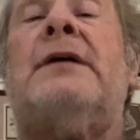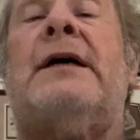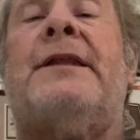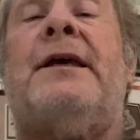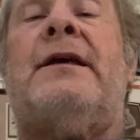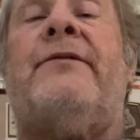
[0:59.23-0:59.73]
I
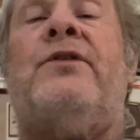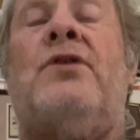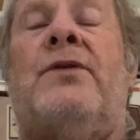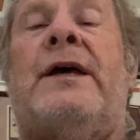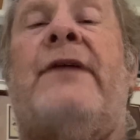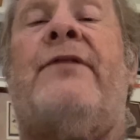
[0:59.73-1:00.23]
think if you
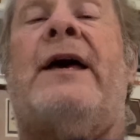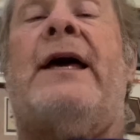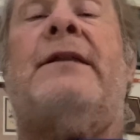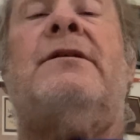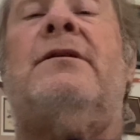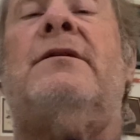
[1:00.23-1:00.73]
don't have that,
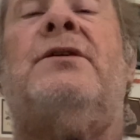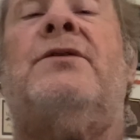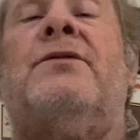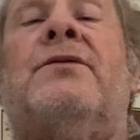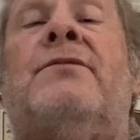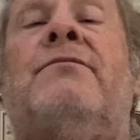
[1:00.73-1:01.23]

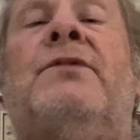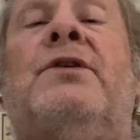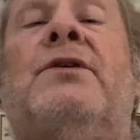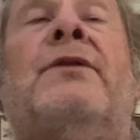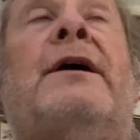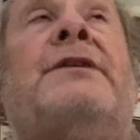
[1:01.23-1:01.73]

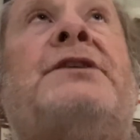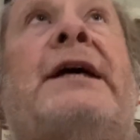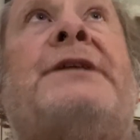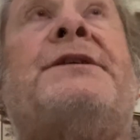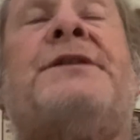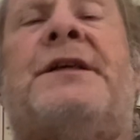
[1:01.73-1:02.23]
your
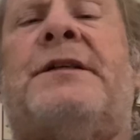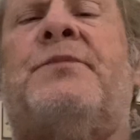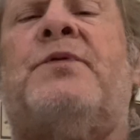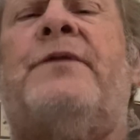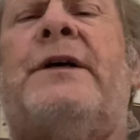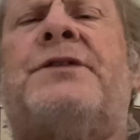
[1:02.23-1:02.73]
chances as a
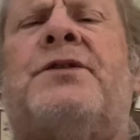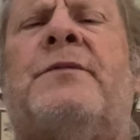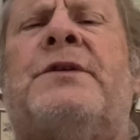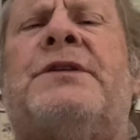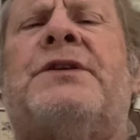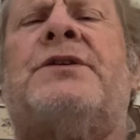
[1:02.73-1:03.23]
professional
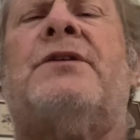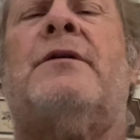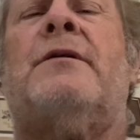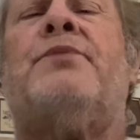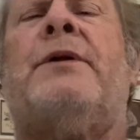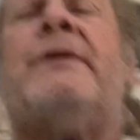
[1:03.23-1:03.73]
musician
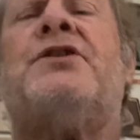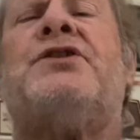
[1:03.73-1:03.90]
are pretty much